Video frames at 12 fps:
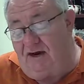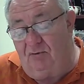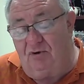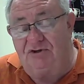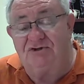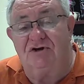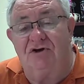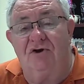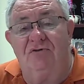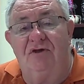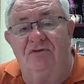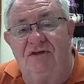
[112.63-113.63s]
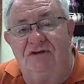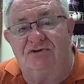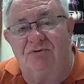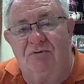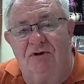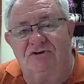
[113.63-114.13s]
And I want you to know that
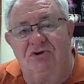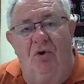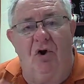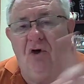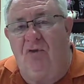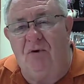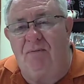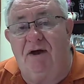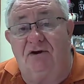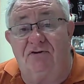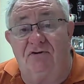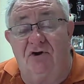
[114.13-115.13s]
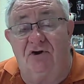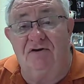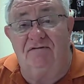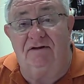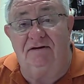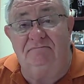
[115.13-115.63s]
these three ways go all the way back to the
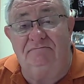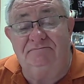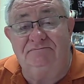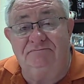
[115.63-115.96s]
Garden of Eden.